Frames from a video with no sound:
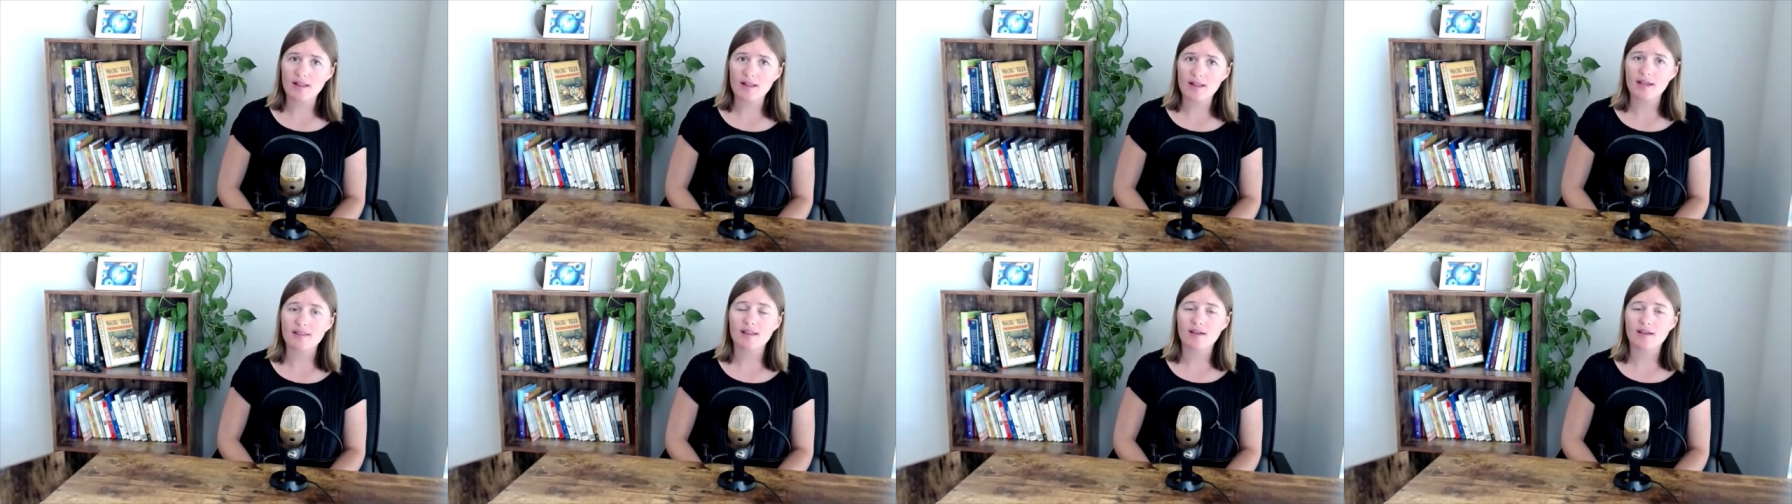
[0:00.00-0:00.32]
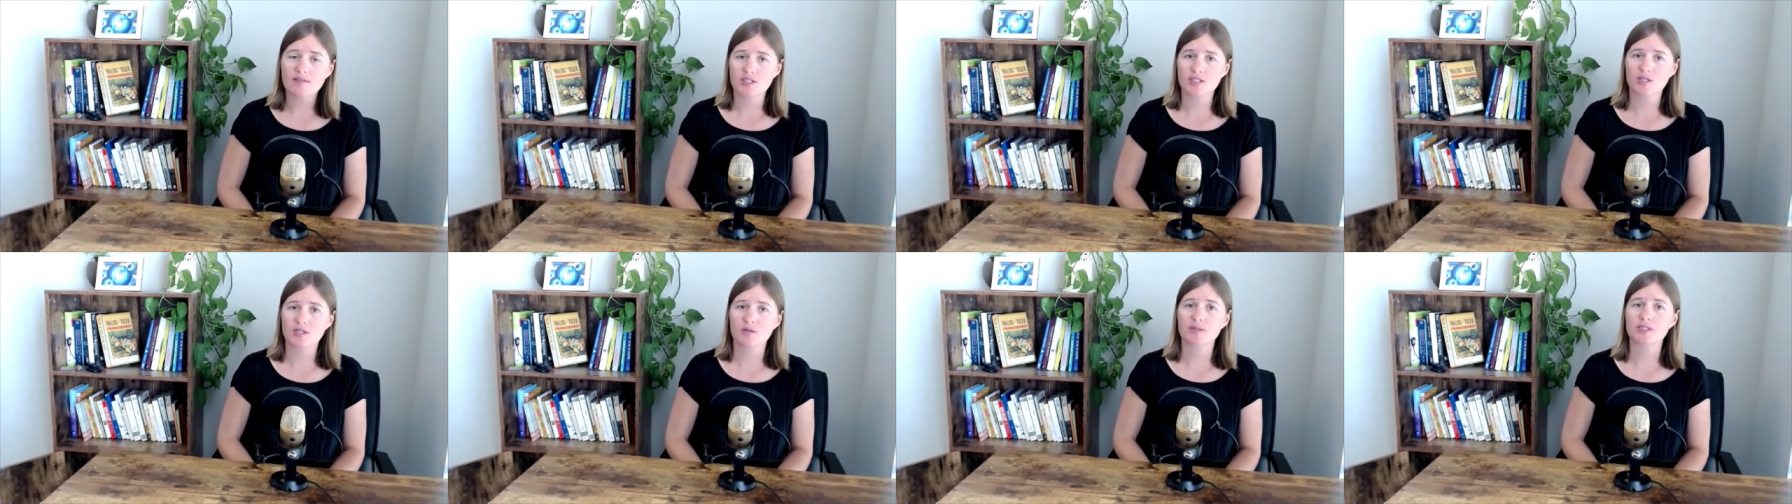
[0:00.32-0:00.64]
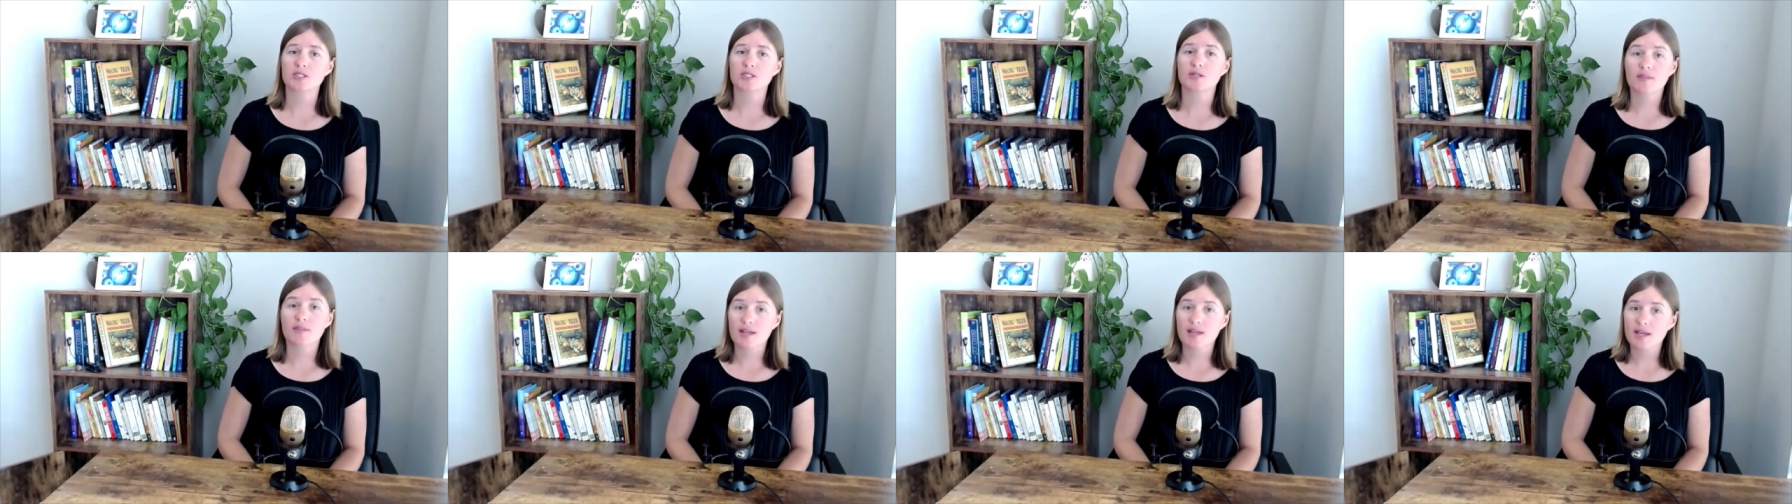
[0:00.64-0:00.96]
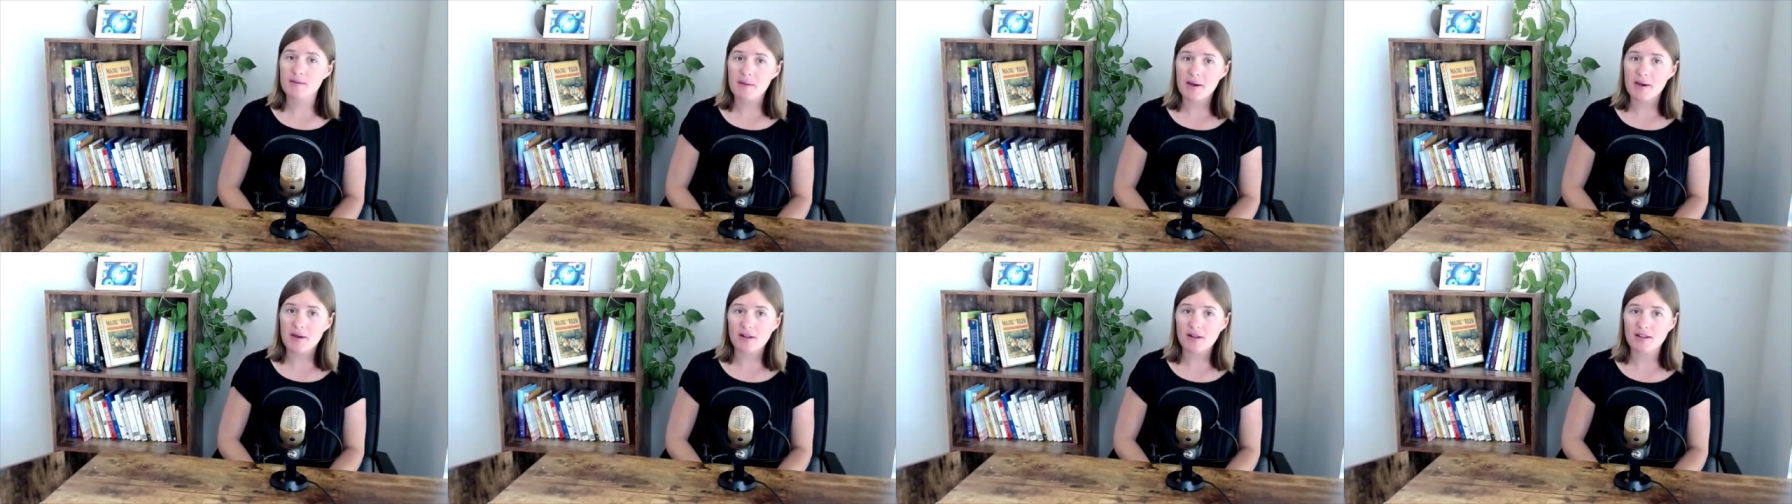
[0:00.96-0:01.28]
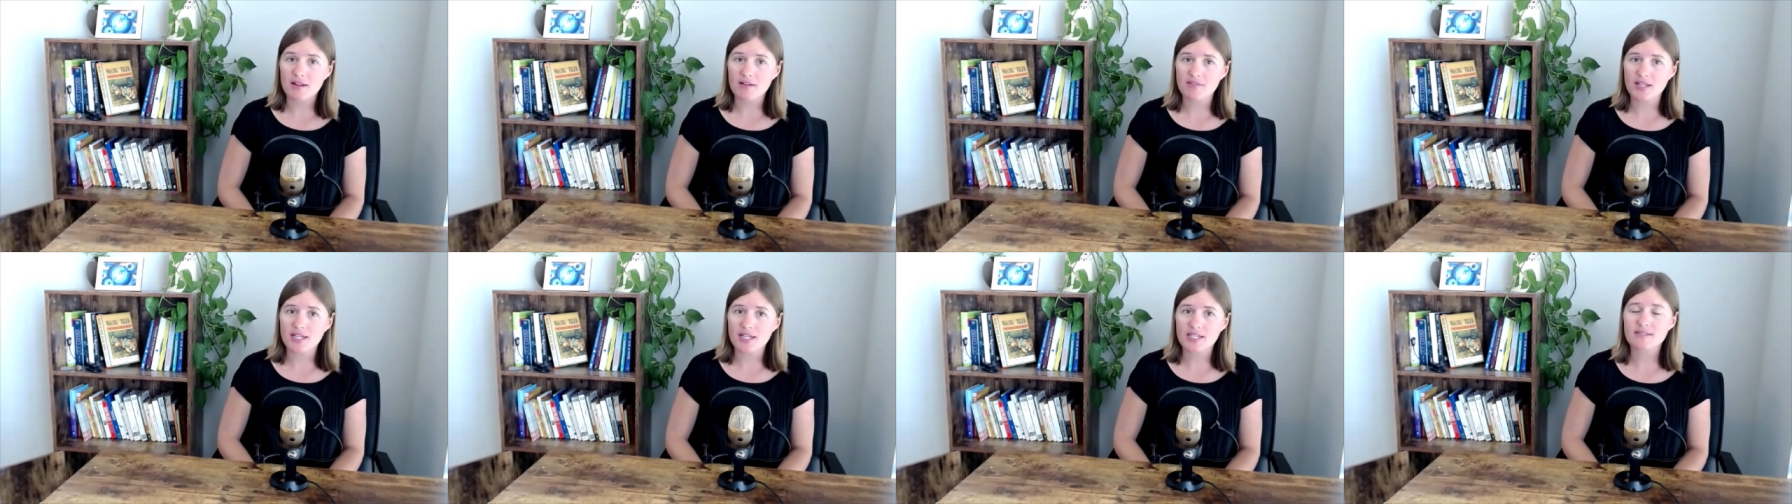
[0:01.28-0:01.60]
I'd love to know what you think about all
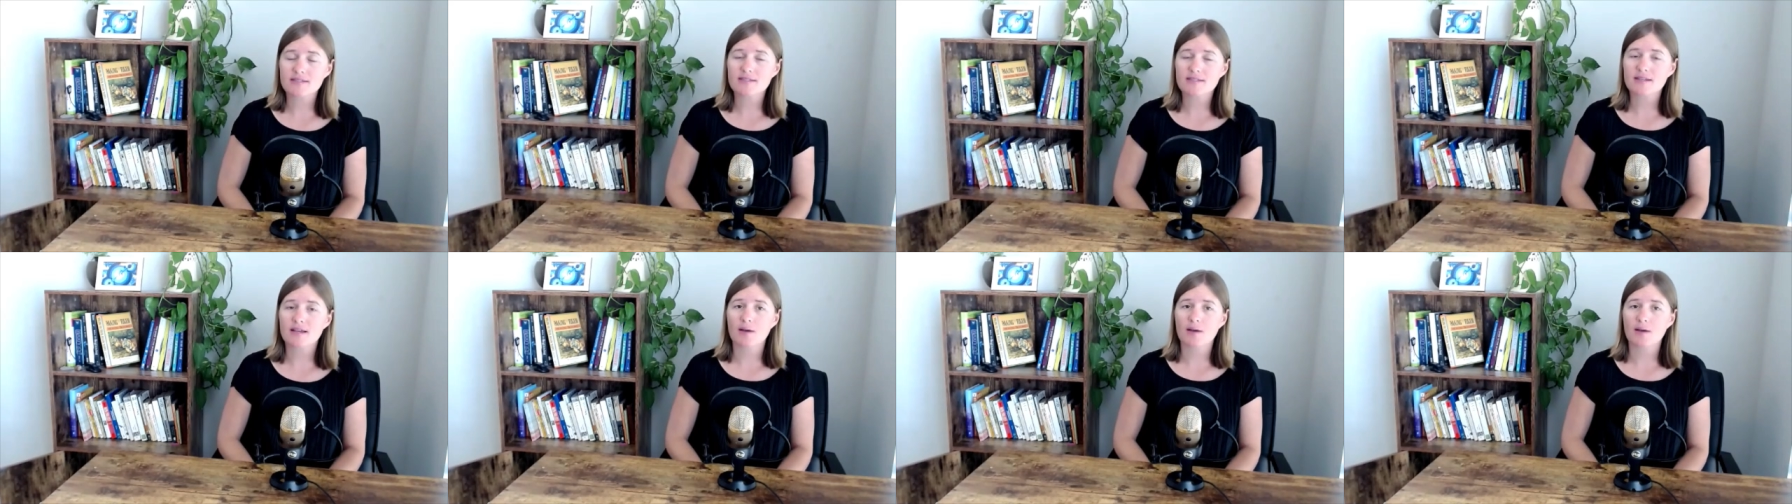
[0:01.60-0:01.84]
of this